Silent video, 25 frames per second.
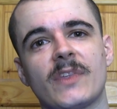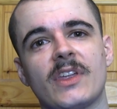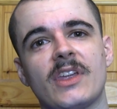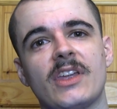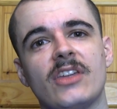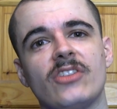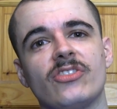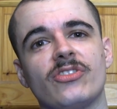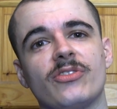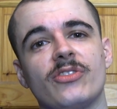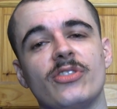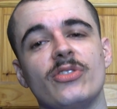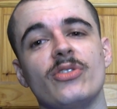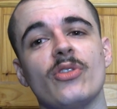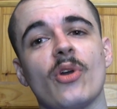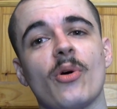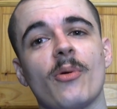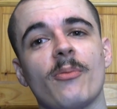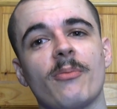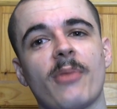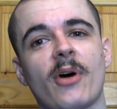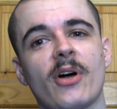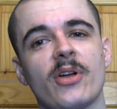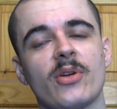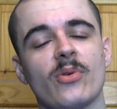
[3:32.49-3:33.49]
it's
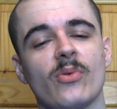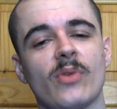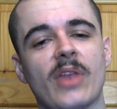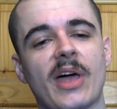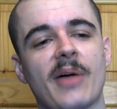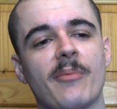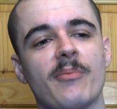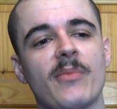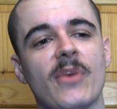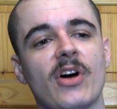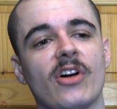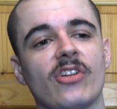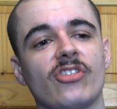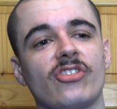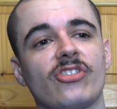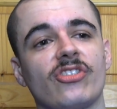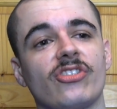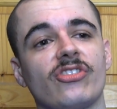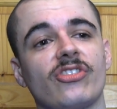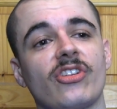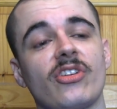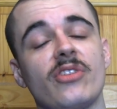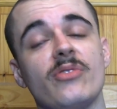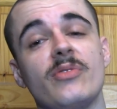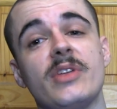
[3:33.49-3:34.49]
not by all that
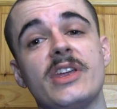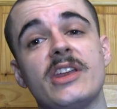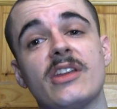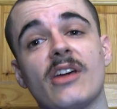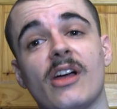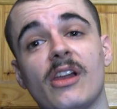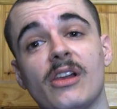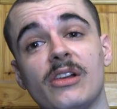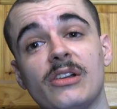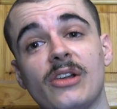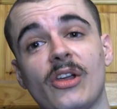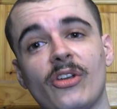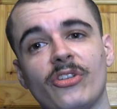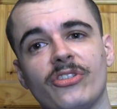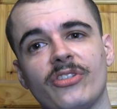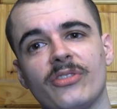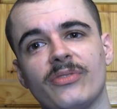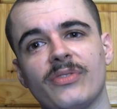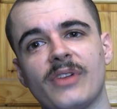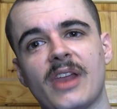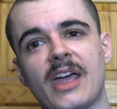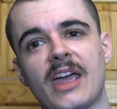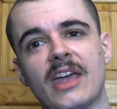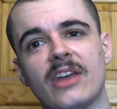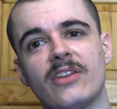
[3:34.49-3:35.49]
much, so you need a lot
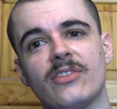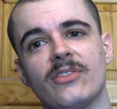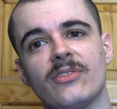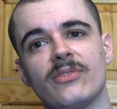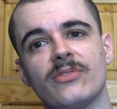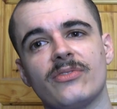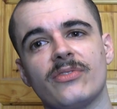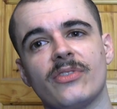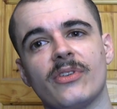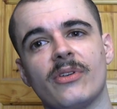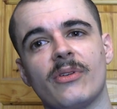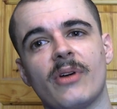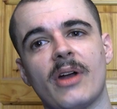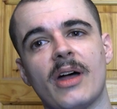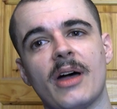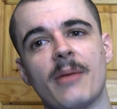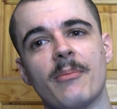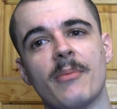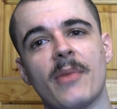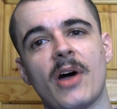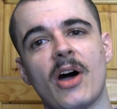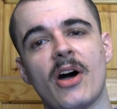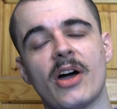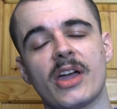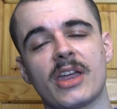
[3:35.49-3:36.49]
of lead for
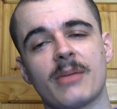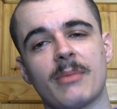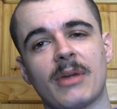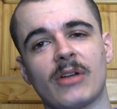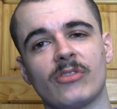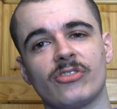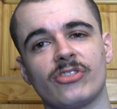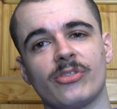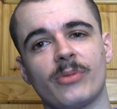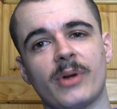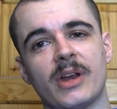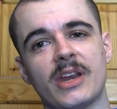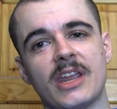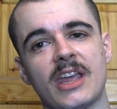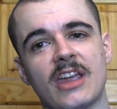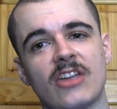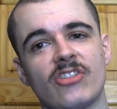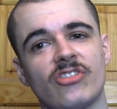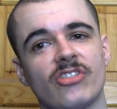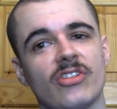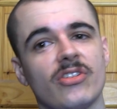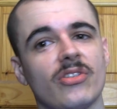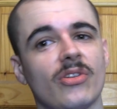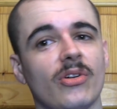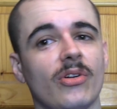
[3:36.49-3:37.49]
um, high amounts of
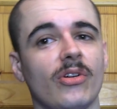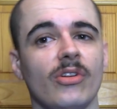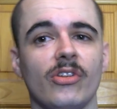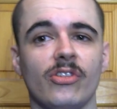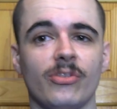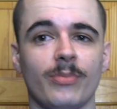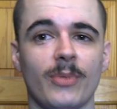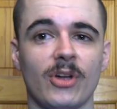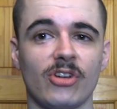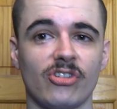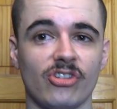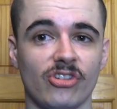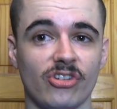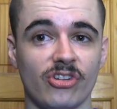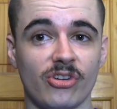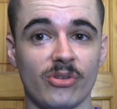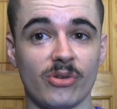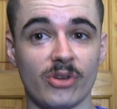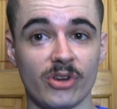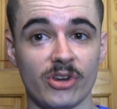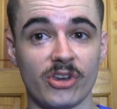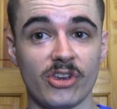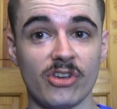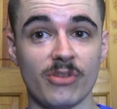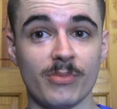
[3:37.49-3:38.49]
radiation, not as much as you
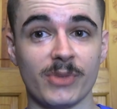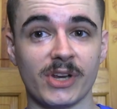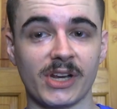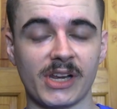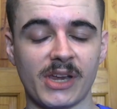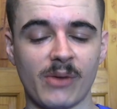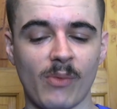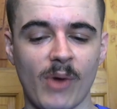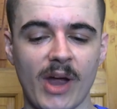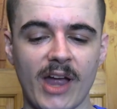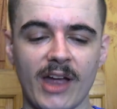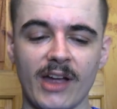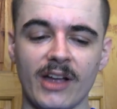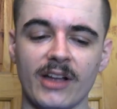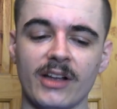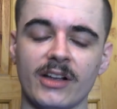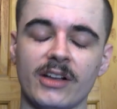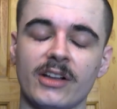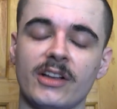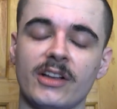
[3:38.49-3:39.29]
could humanly wear.